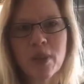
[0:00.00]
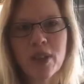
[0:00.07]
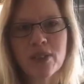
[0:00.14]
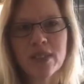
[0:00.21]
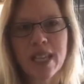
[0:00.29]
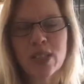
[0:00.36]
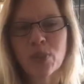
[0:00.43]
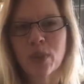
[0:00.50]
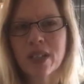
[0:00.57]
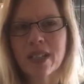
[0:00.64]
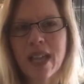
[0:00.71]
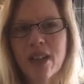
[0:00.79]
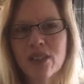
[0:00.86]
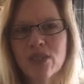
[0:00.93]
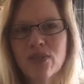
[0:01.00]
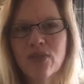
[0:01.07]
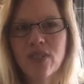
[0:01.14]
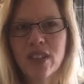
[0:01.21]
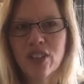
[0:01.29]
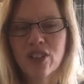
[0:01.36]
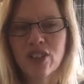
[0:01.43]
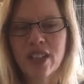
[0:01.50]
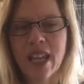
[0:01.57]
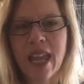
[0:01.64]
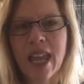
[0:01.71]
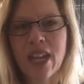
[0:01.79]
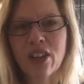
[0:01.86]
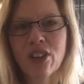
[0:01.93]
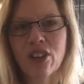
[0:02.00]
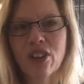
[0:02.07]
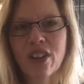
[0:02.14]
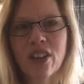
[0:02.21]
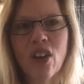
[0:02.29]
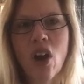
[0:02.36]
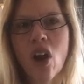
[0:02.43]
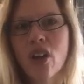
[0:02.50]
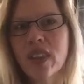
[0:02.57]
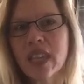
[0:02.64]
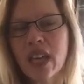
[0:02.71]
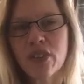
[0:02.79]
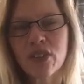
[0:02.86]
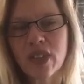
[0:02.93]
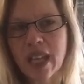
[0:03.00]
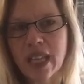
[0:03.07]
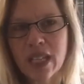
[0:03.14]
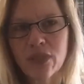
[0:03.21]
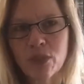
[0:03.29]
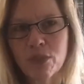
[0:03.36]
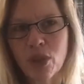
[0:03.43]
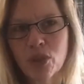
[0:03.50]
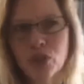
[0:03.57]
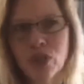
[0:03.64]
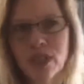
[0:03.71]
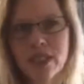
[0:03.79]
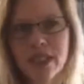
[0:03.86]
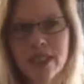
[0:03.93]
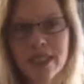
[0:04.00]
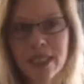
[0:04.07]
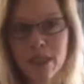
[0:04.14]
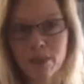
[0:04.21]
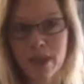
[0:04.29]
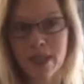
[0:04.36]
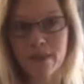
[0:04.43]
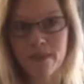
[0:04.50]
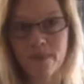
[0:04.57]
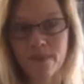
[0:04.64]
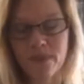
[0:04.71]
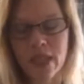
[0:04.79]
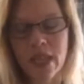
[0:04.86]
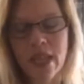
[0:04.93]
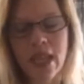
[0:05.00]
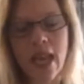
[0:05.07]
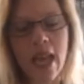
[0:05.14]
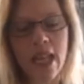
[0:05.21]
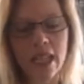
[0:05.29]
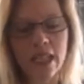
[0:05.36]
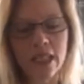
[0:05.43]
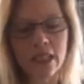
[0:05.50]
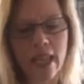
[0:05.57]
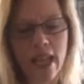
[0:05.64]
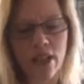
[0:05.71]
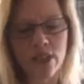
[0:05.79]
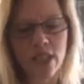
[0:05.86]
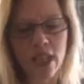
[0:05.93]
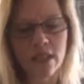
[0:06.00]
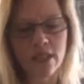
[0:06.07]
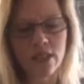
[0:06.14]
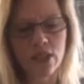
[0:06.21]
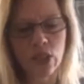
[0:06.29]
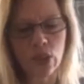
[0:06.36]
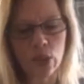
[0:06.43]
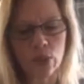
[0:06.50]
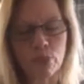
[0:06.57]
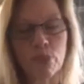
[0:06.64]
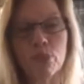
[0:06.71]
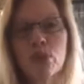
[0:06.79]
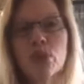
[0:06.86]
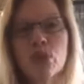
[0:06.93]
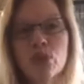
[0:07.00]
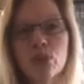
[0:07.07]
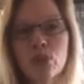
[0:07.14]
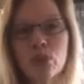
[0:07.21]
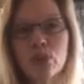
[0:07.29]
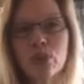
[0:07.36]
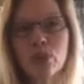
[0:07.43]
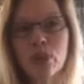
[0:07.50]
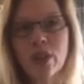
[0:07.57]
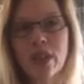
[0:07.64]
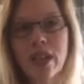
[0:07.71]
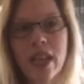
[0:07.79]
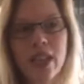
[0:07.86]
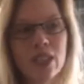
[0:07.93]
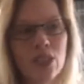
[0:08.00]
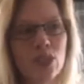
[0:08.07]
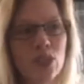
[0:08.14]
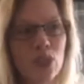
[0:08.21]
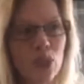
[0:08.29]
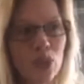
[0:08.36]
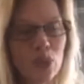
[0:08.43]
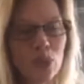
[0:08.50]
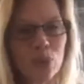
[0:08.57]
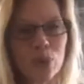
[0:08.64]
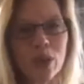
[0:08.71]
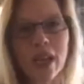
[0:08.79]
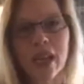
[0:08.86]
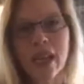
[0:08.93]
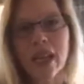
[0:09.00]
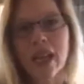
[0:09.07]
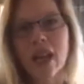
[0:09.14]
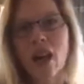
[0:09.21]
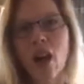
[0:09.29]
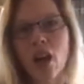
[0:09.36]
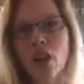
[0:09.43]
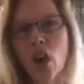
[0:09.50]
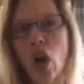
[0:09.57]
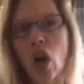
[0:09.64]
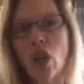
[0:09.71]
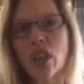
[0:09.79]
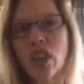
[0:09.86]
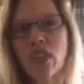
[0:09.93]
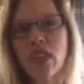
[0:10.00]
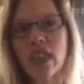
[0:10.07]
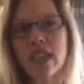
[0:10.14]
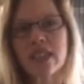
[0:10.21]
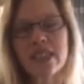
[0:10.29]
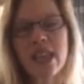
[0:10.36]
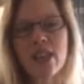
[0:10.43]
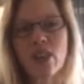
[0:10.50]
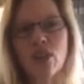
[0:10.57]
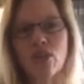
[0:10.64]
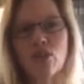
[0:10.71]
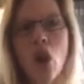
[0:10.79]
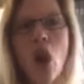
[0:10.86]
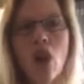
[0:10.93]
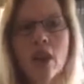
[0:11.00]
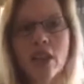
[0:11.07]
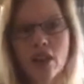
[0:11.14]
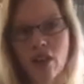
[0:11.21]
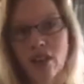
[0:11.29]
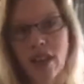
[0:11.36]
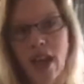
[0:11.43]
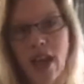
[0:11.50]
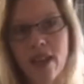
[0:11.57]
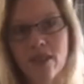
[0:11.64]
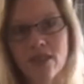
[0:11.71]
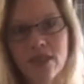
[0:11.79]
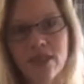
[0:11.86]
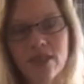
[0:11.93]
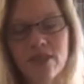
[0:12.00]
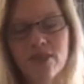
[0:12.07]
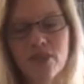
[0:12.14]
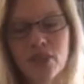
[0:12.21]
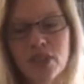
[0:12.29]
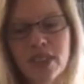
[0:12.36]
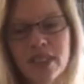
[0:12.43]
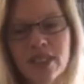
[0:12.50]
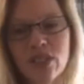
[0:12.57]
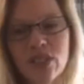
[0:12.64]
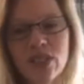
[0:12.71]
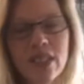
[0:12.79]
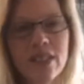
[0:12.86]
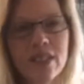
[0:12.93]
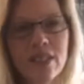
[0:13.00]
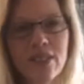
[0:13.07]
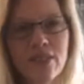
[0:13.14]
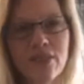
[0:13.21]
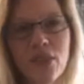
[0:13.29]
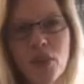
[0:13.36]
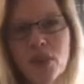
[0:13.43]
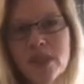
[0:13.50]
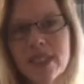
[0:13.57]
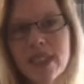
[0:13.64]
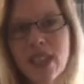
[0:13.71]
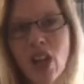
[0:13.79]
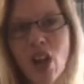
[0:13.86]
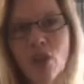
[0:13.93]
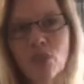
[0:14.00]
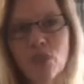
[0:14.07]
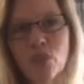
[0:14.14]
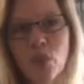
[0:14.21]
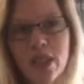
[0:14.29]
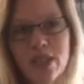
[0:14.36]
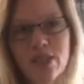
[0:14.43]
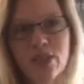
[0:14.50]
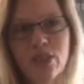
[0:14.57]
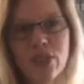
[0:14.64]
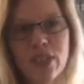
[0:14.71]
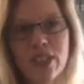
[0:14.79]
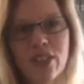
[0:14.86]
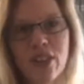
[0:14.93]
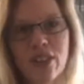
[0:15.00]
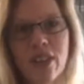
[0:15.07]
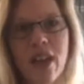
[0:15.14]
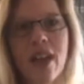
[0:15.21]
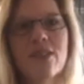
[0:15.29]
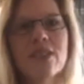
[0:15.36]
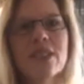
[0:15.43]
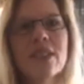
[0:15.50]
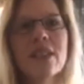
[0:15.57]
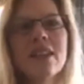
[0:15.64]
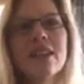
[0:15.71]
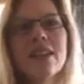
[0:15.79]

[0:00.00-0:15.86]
spells, that's what allows fear and anger and all the other negative emotions to seep in. And it allows us to brew and stew on all the things that are wrong in our lives versus focusing on what is good in our lives.